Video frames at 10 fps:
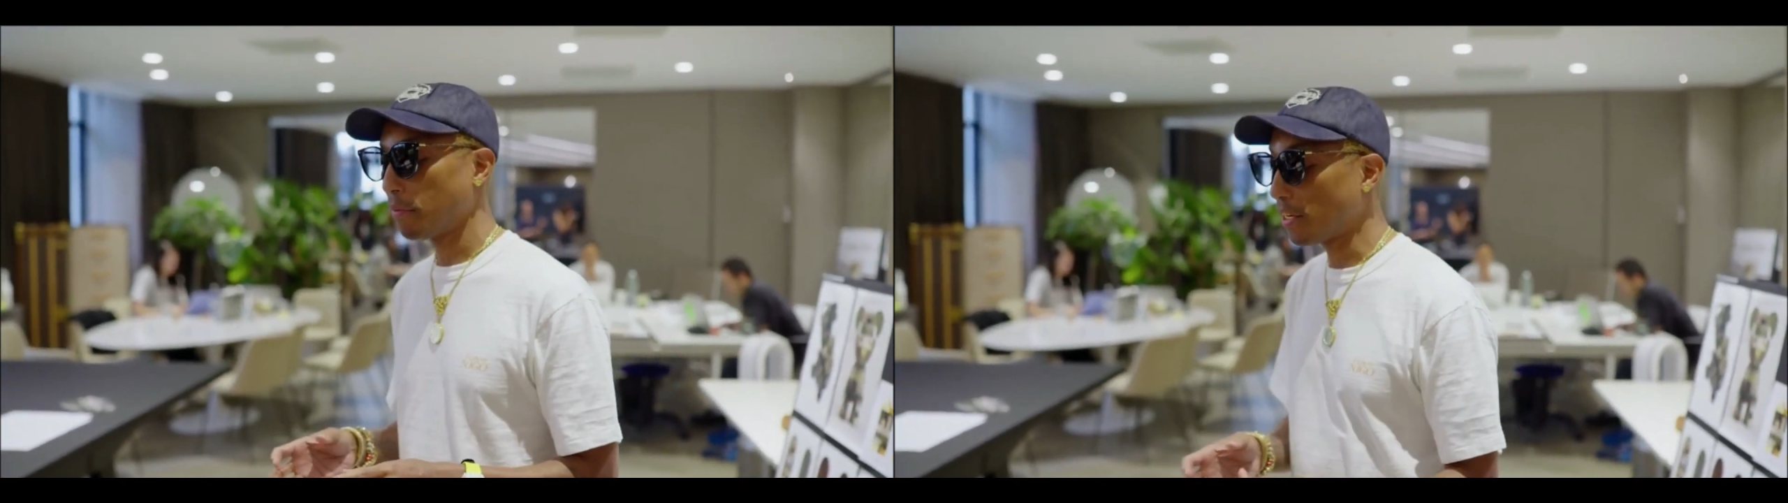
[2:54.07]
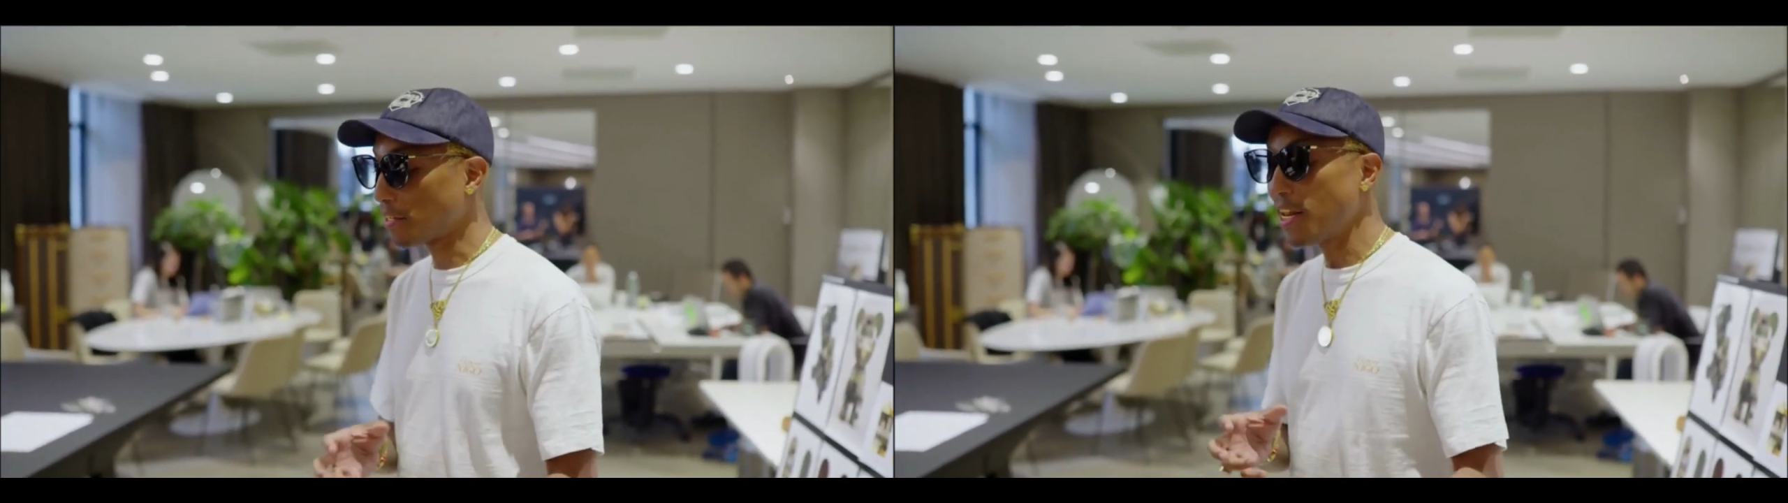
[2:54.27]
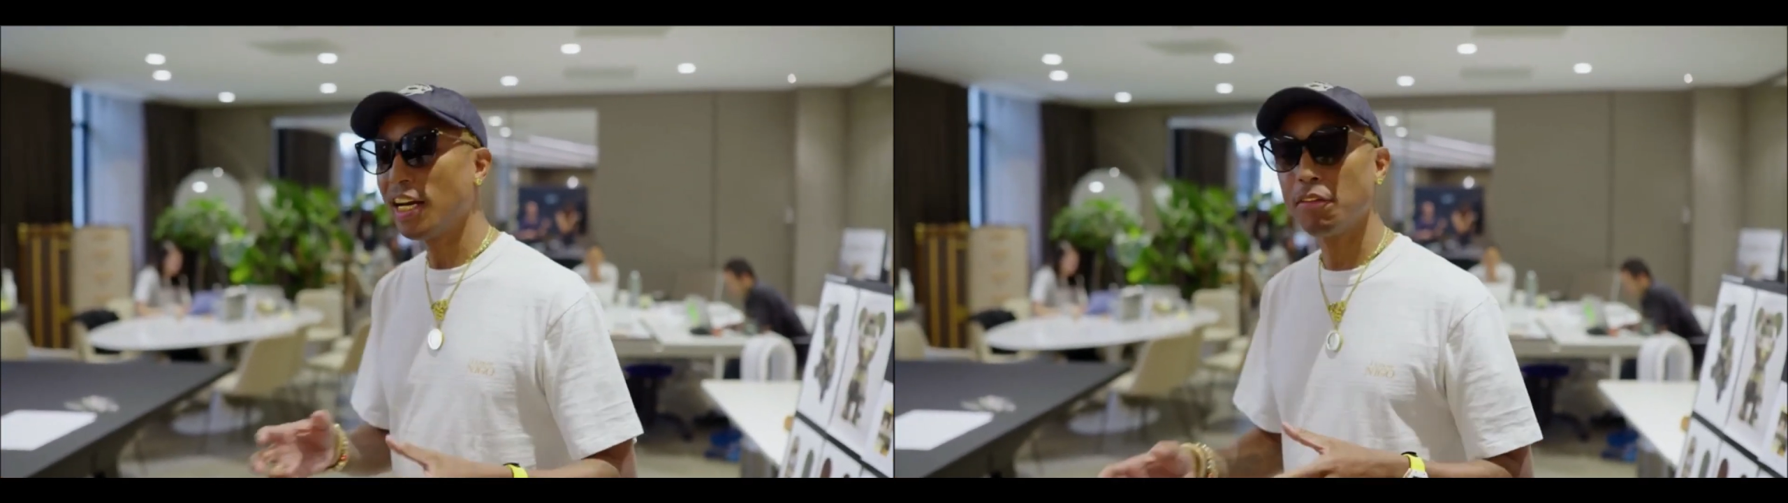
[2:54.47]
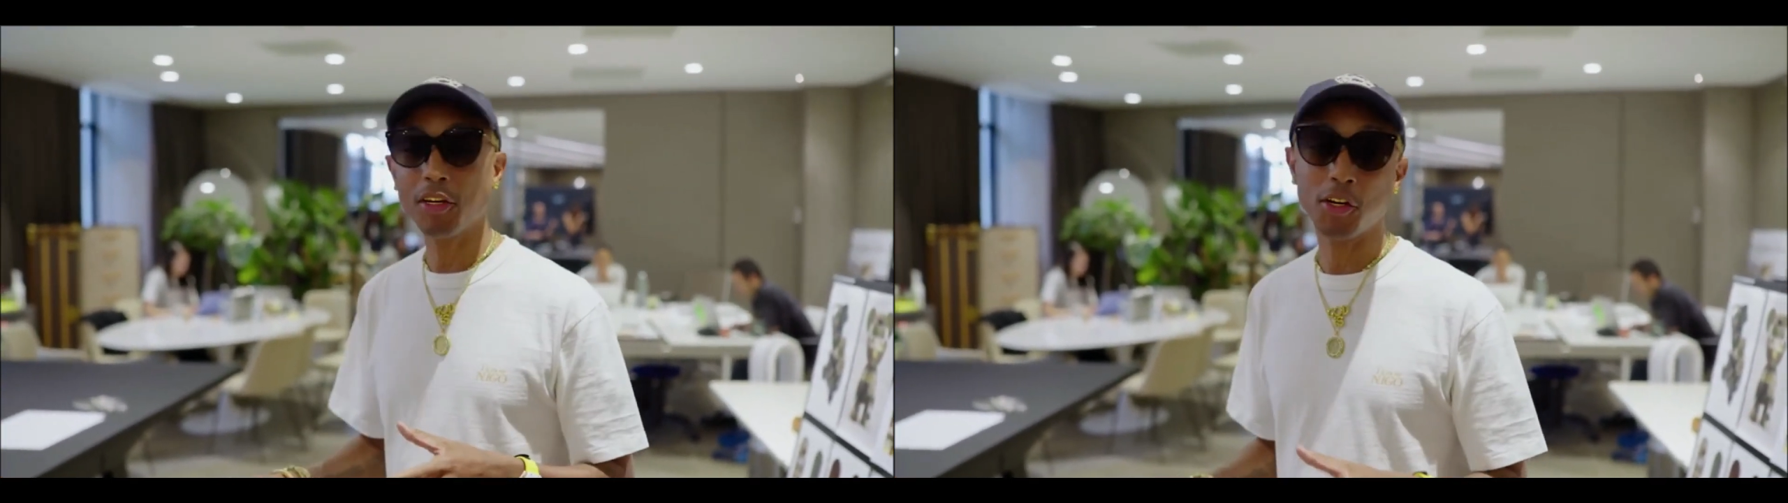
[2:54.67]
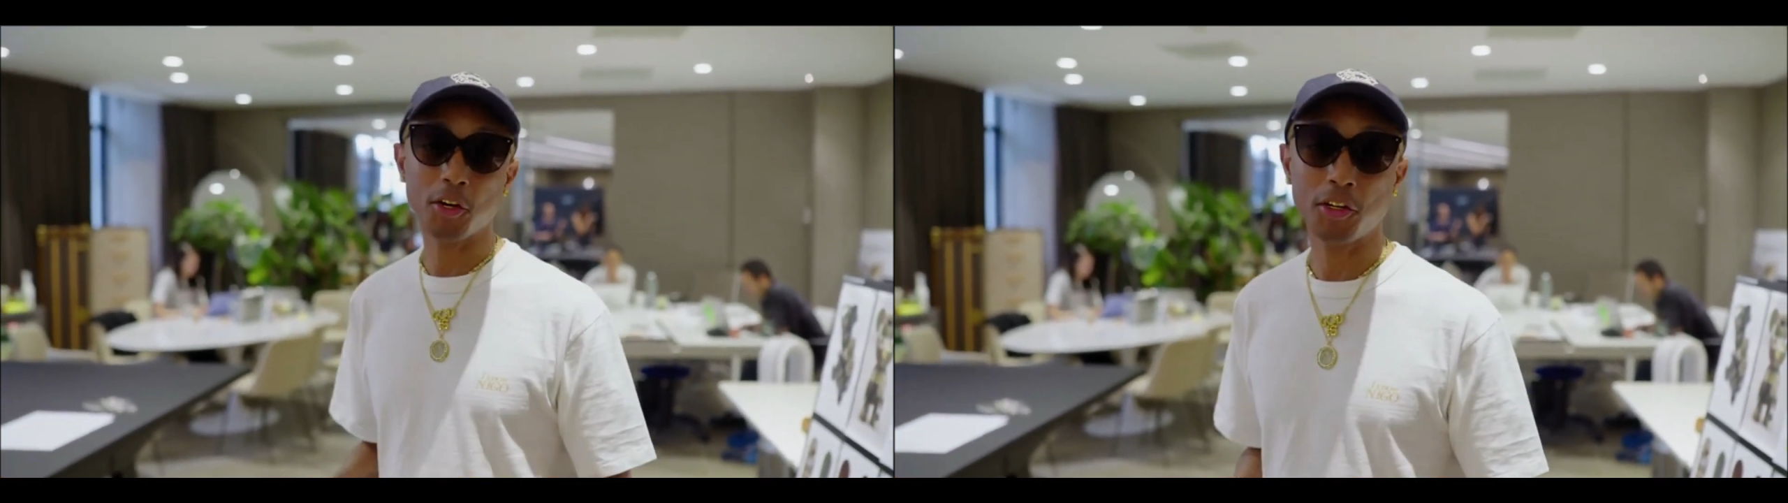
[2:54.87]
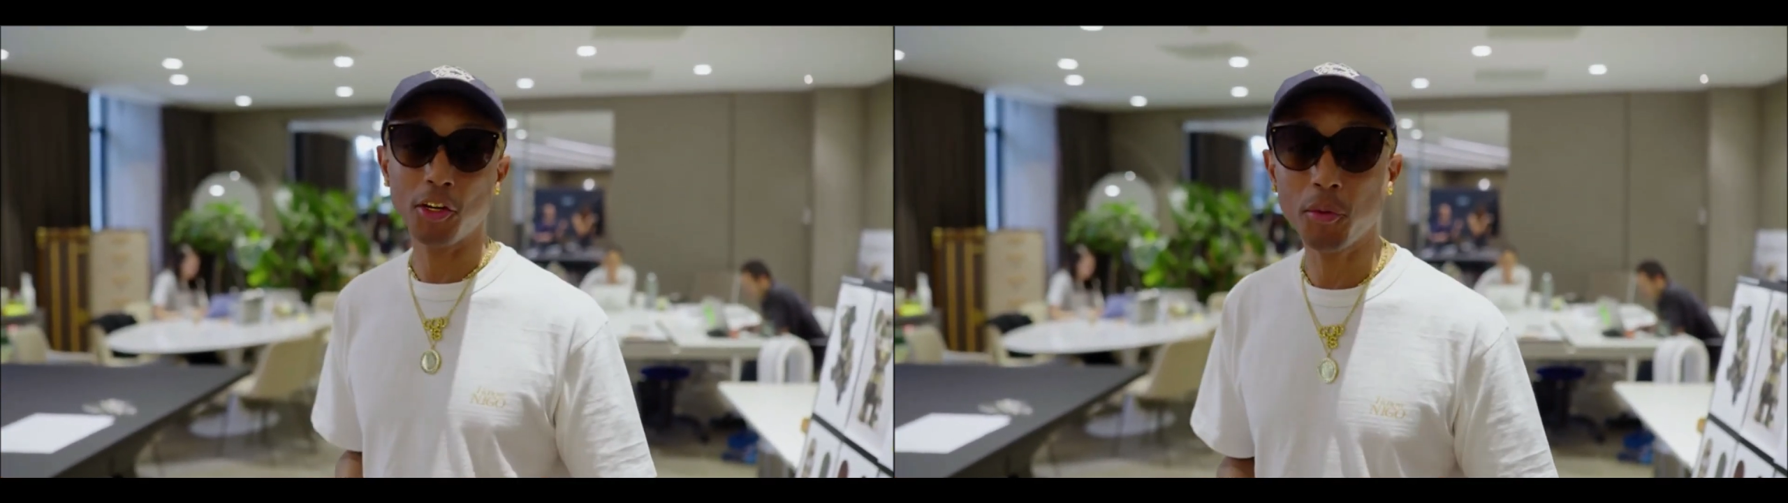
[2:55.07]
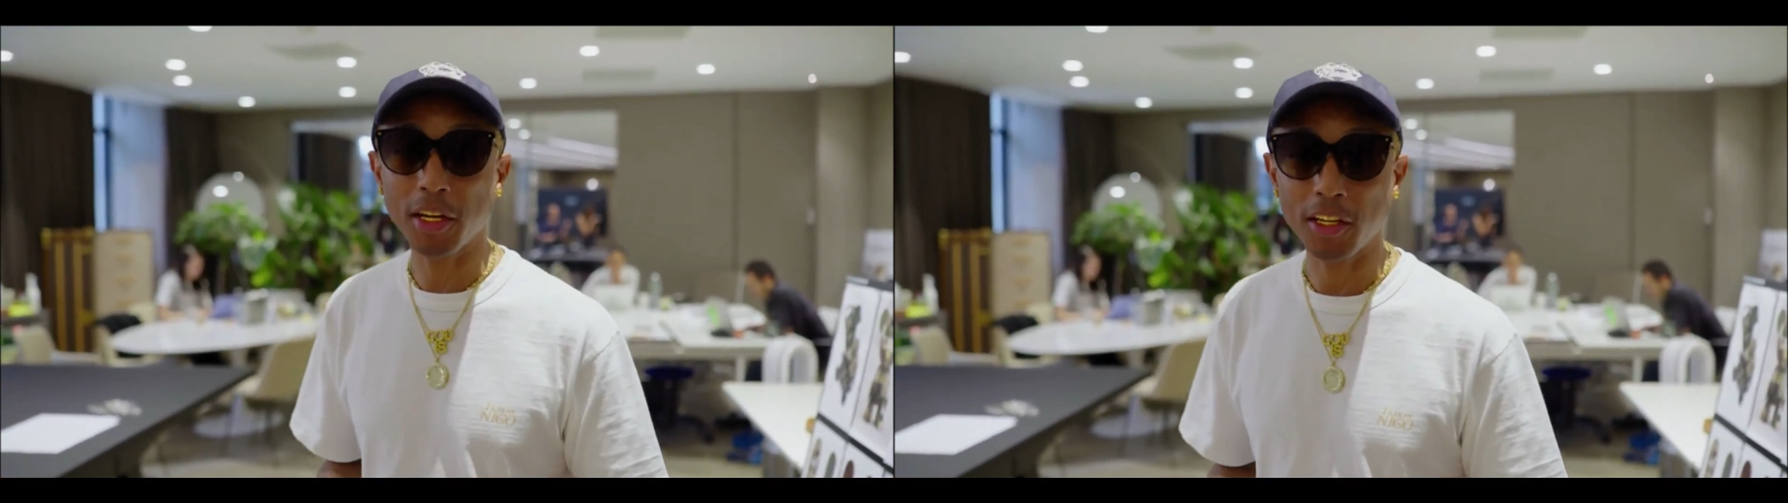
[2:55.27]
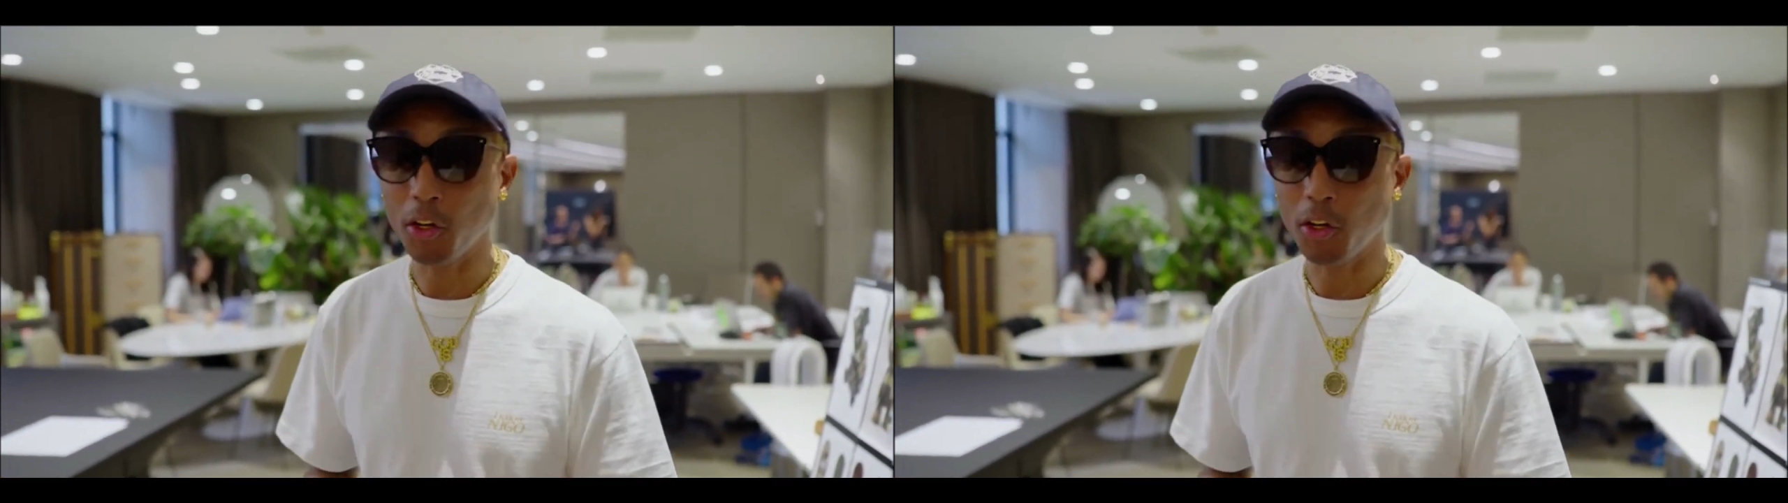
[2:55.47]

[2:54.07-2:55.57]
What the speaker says: is not even your doing.